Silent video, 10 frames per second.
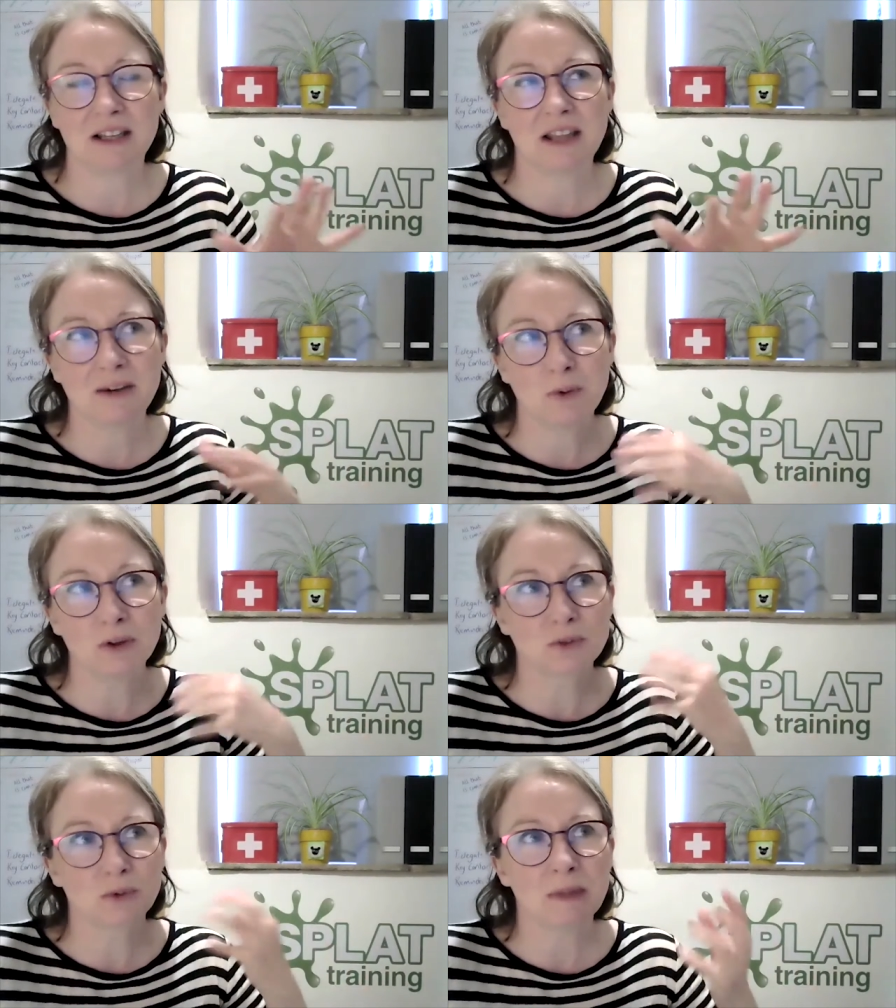And then
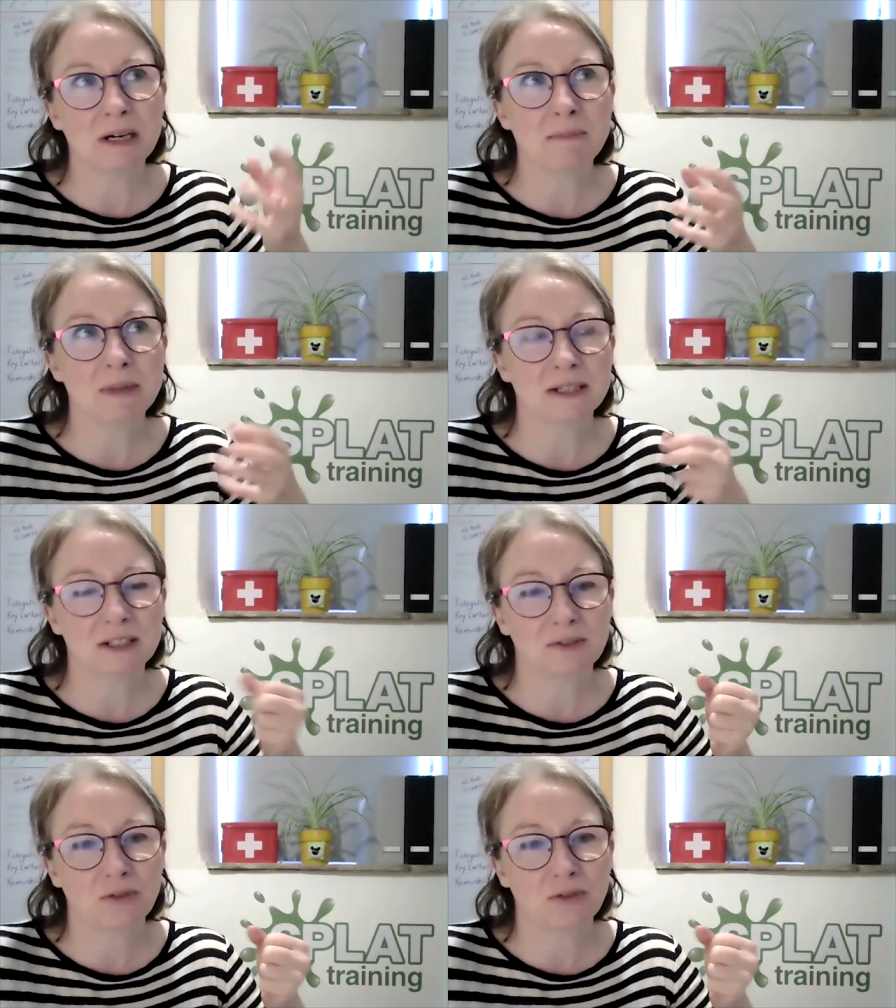once we'd been in
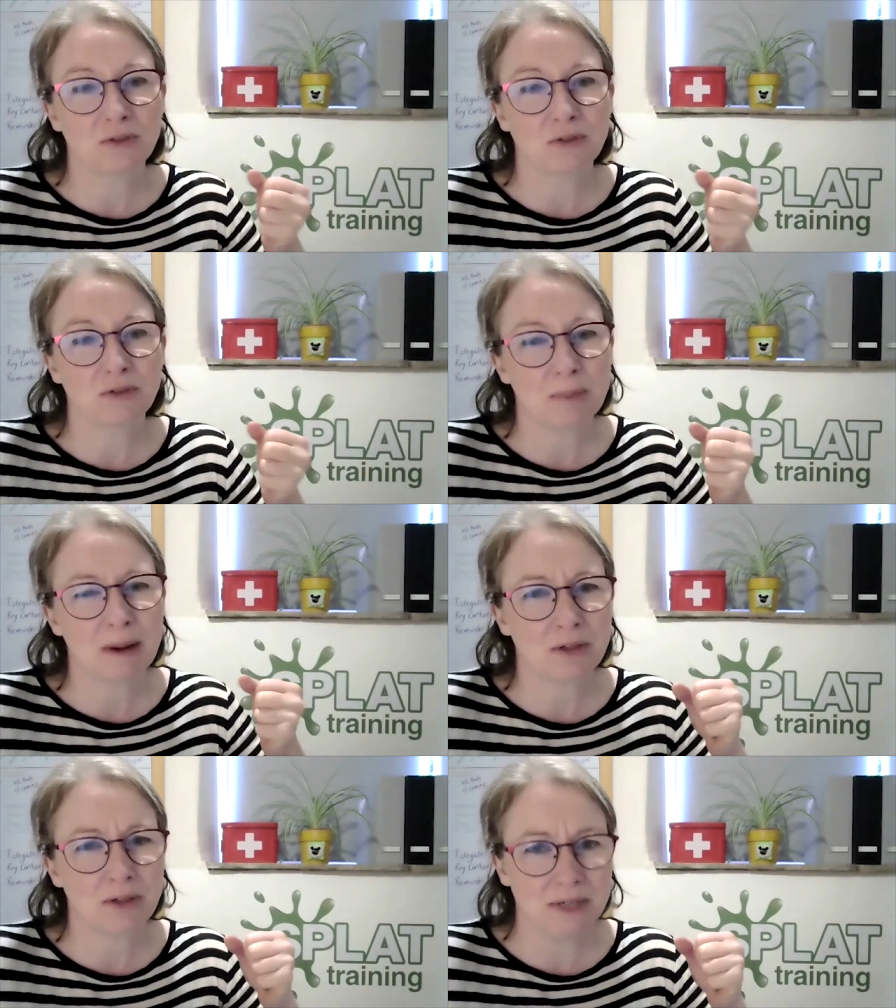business for
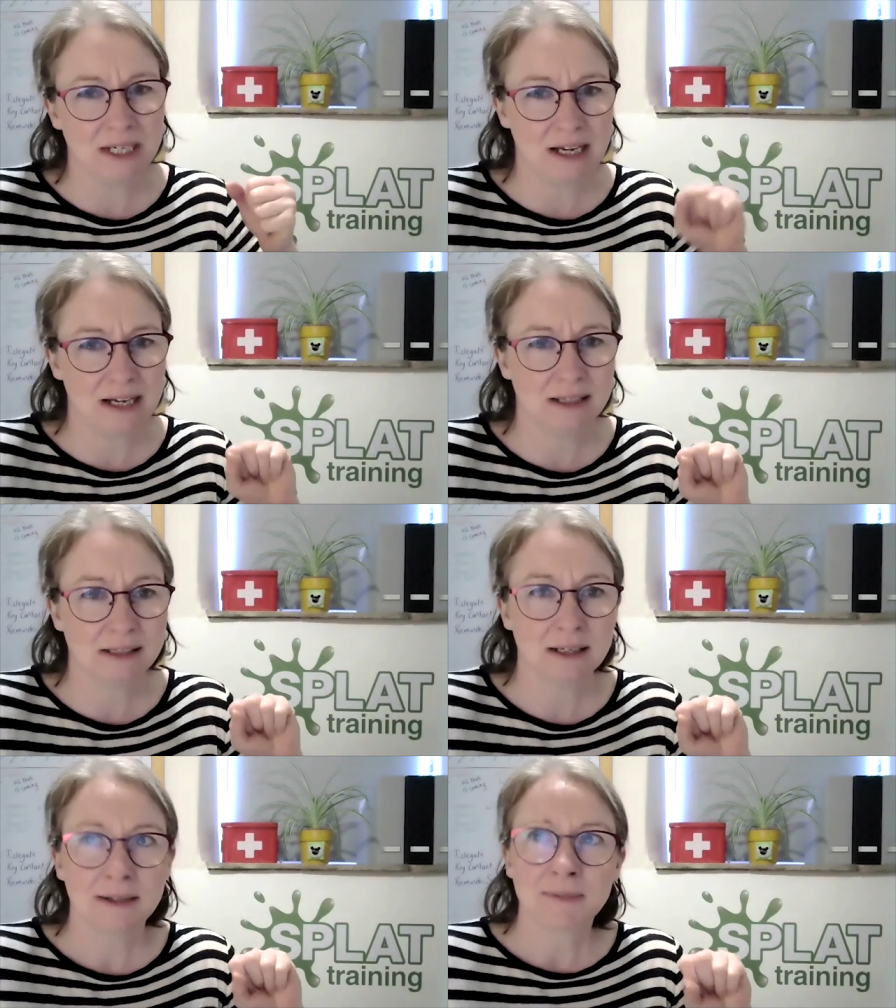about 3 years,
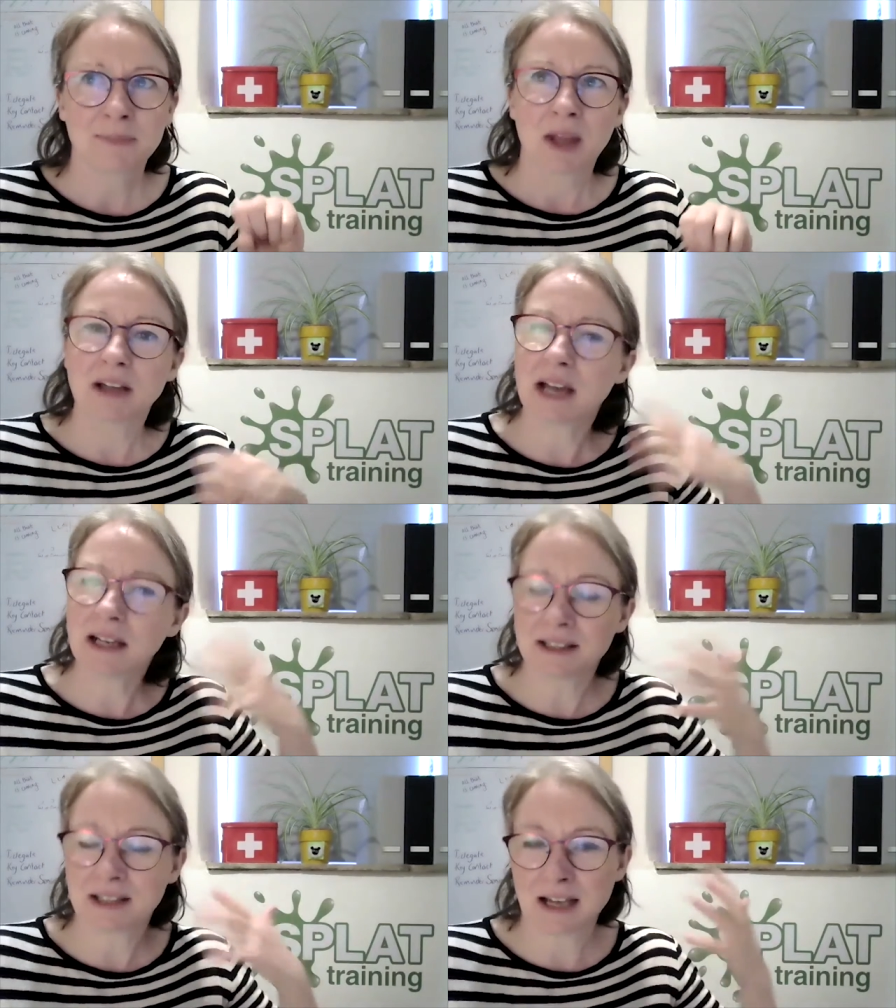I'd had
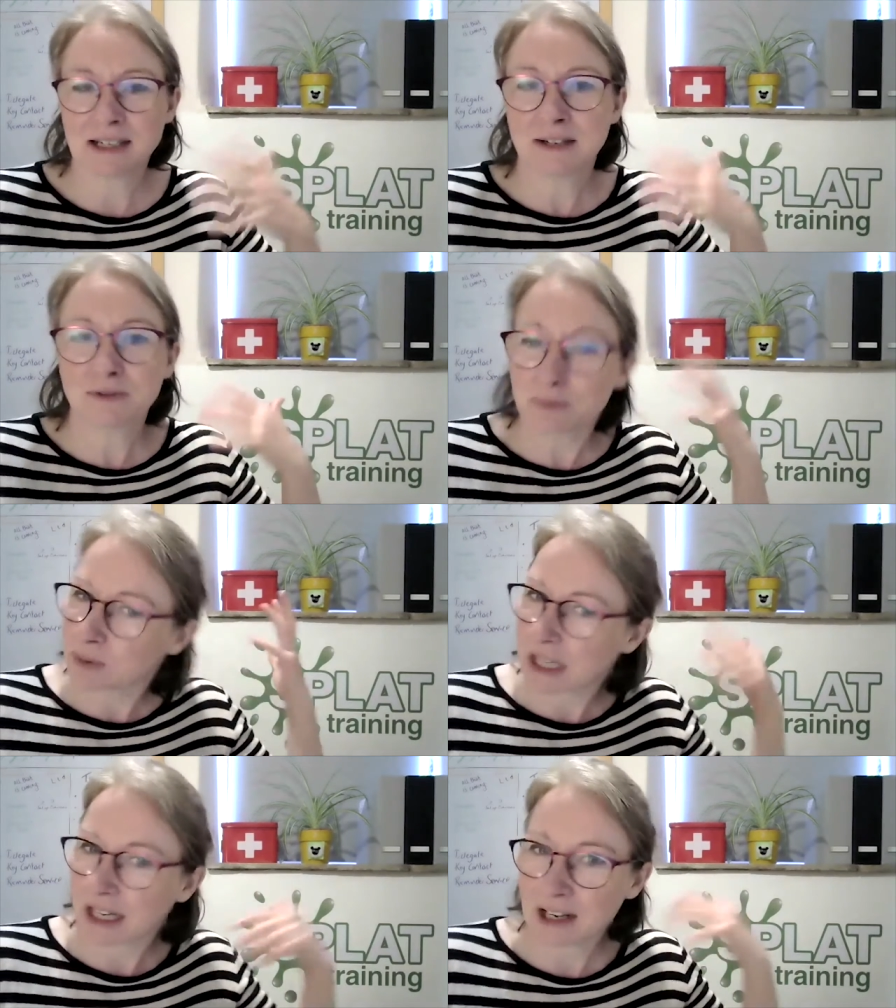this idea
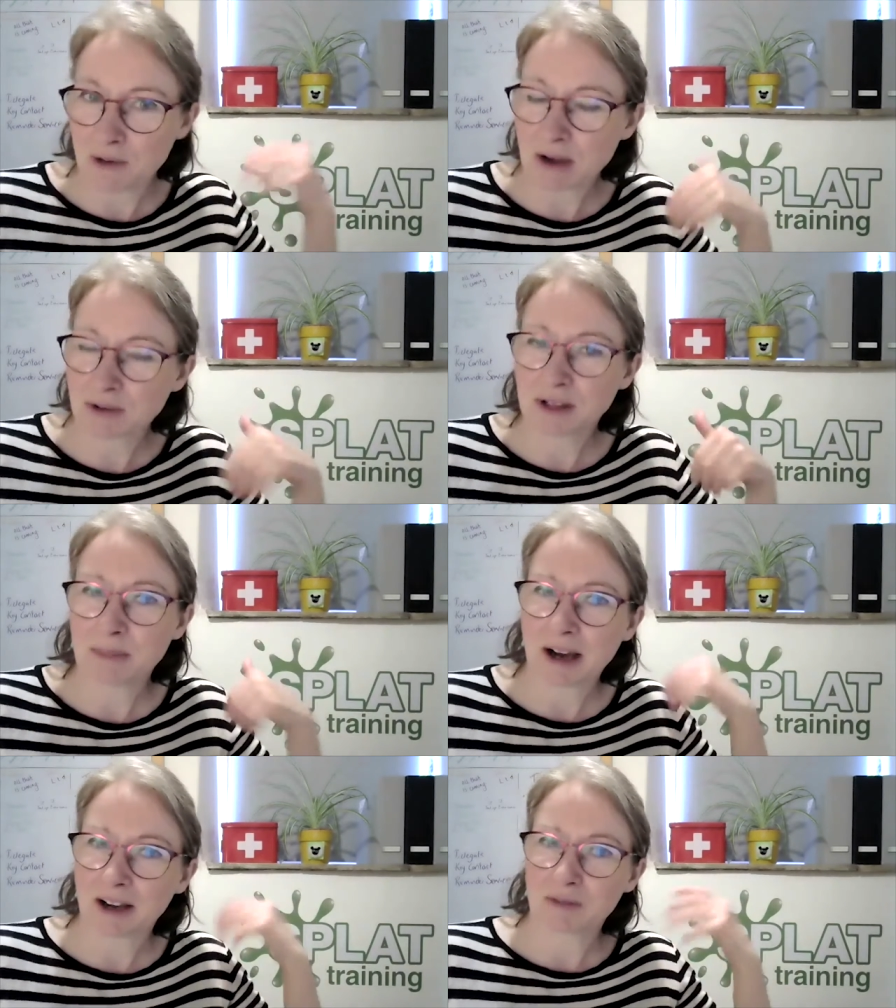ticking around in the
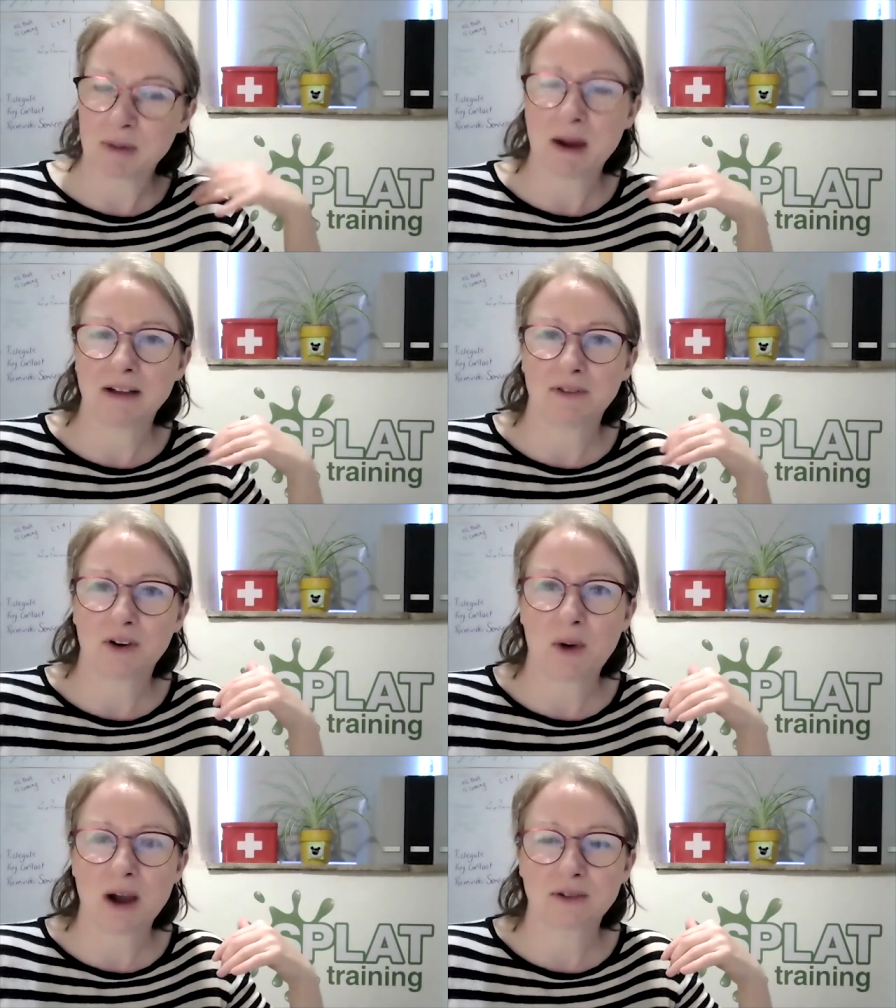back of my mind for
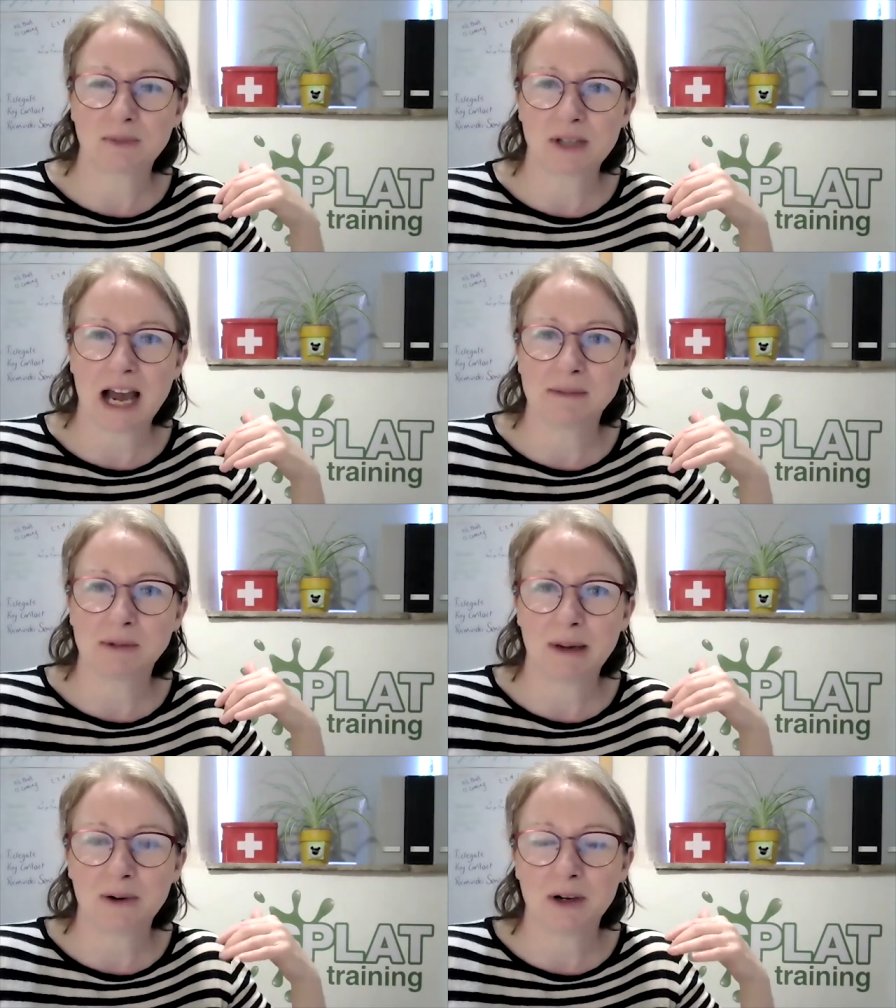quite some time
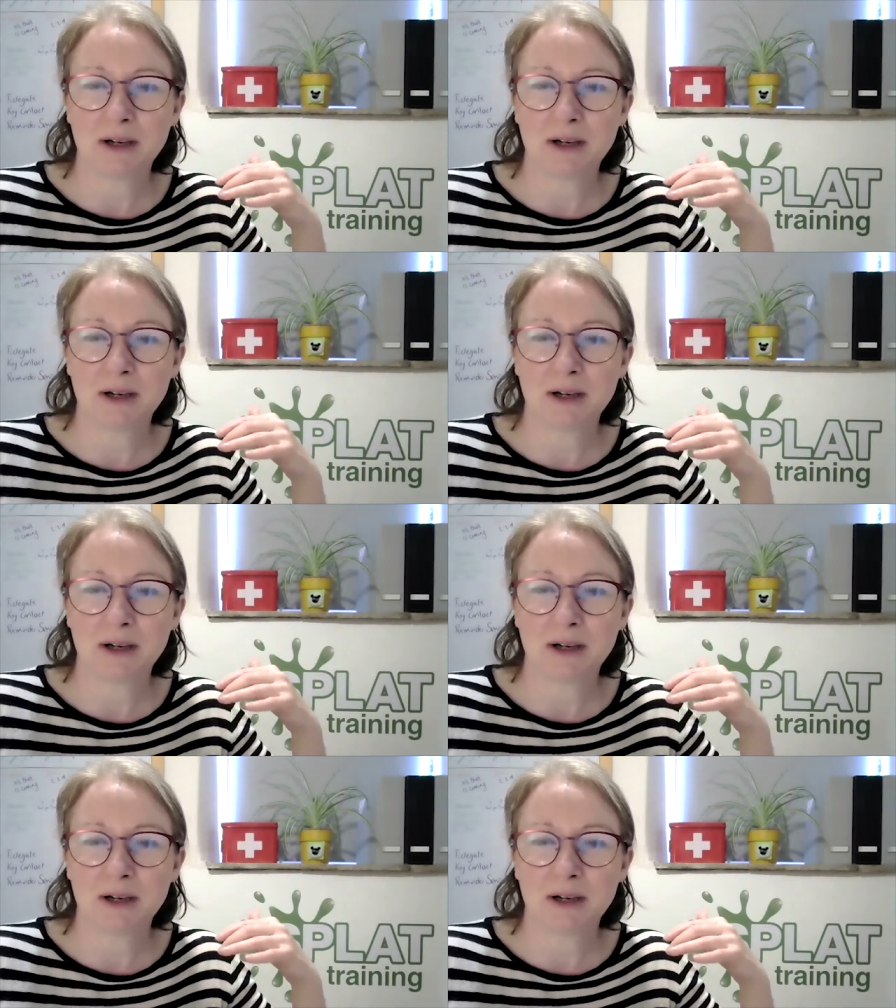about